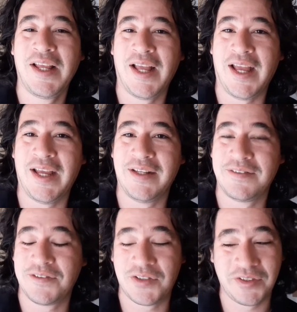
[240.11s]

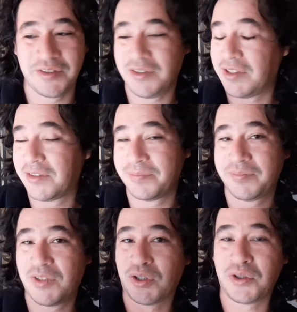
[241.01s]
and,
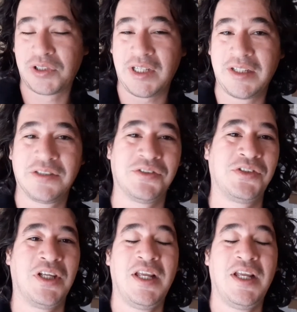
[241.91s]
the whole thing goes.